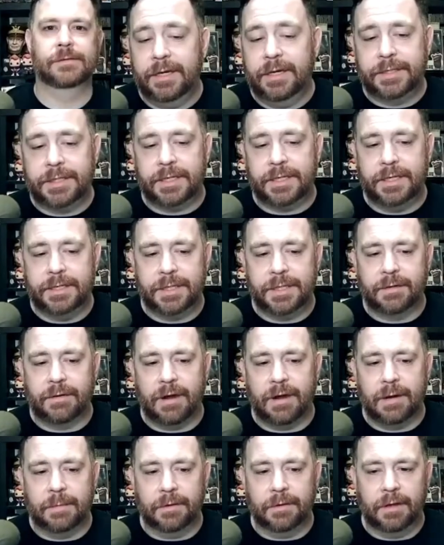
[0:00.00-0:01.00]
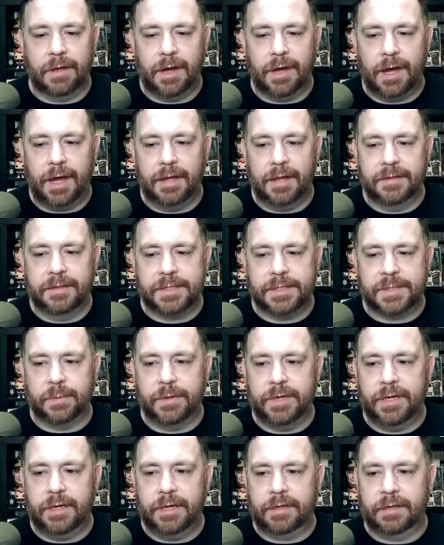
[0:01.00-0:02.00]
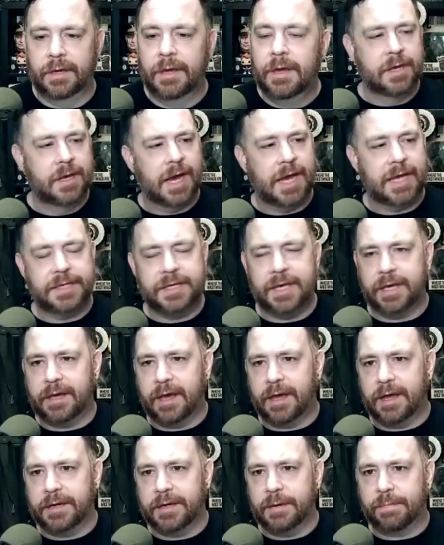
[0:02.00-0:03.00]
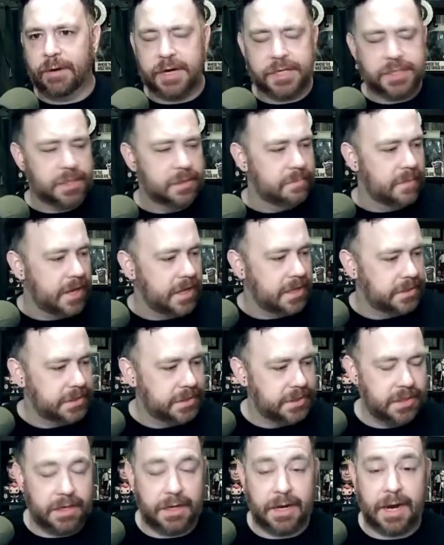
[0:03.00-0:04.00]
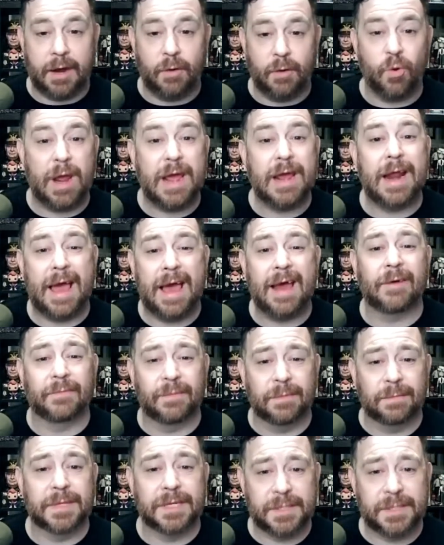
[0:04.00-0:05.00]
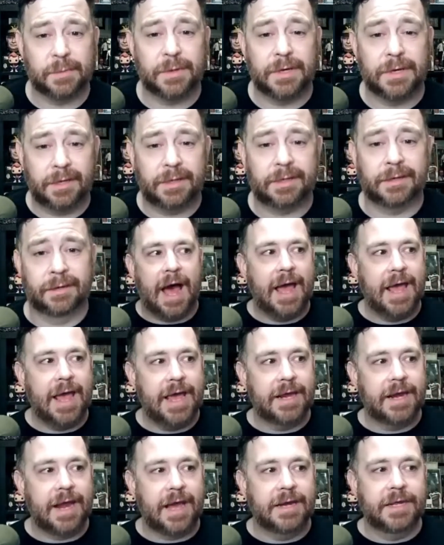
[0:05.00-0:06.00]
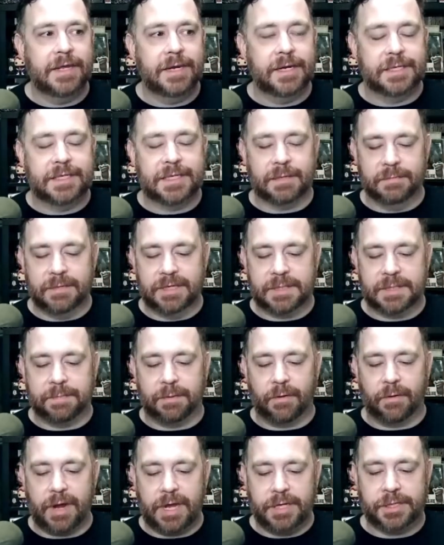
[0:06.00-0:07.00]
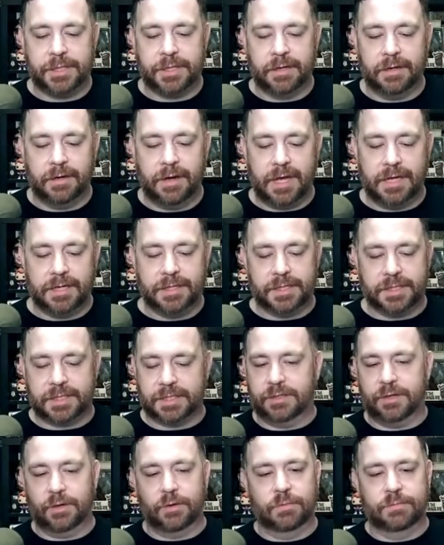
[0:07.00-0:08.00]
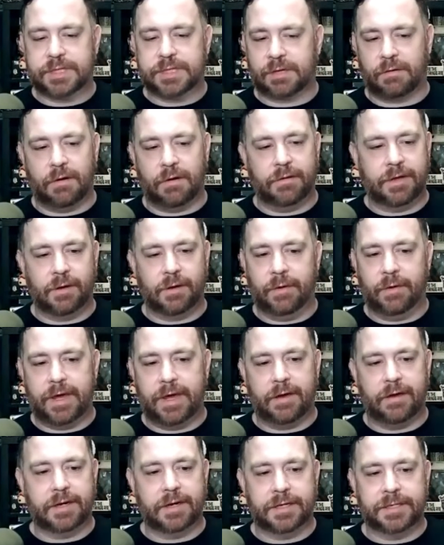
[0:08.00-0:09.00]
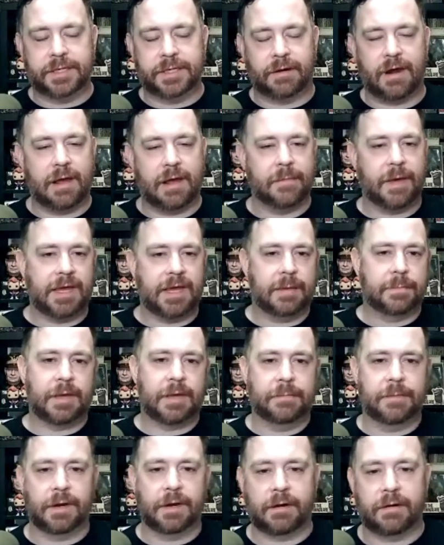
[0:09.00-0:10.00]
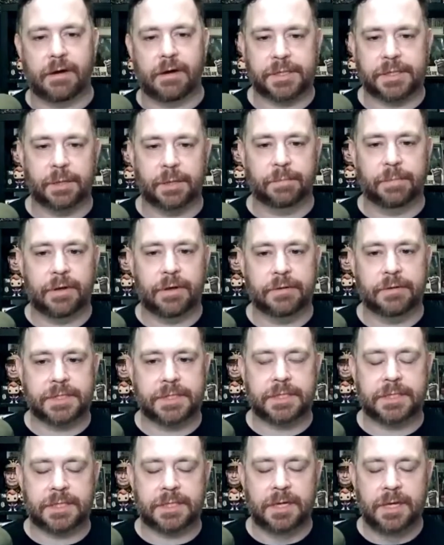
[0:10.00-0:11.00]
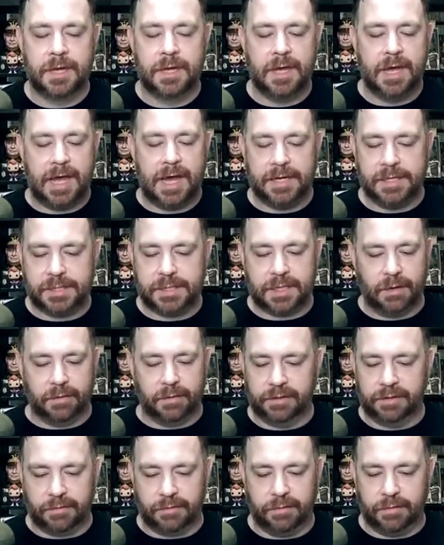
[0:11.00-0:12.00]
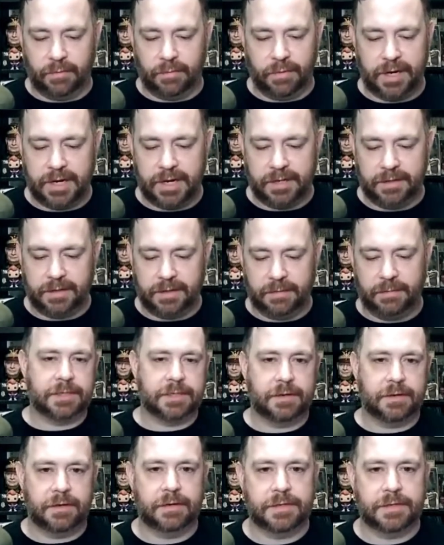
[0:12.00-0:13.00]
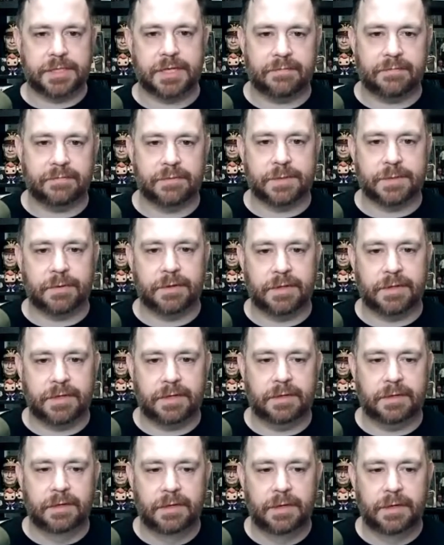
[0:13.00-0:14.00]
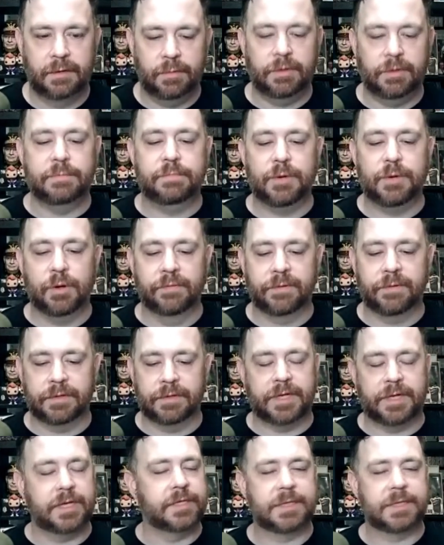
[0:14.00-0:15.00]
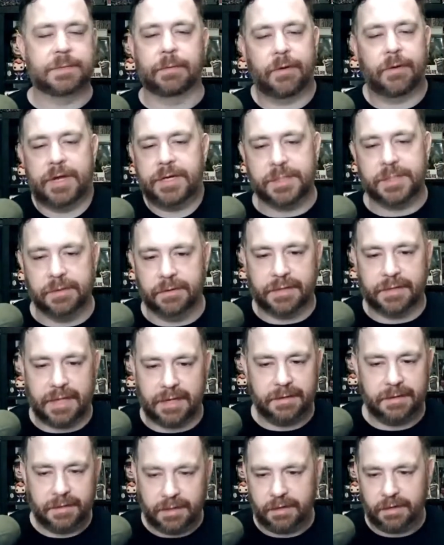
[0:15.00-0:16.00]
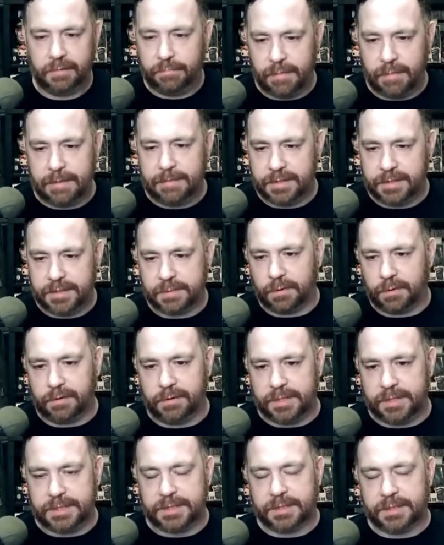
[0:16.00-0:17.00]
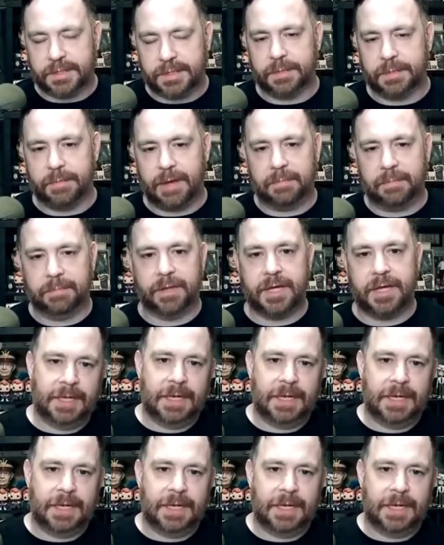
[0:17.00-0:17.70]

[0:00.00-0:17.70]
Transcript: it's, it's incredible. Uh, this week I take uh depression meds, and I ran out of them this week. And I needed some inspiration, and just doom scrolling away on Instagram, I kept coming across your posts and just going through and reading them. Your, your stuff was really, really beautiful and inspirational, that, you know, maybe this world isn't such a bad place.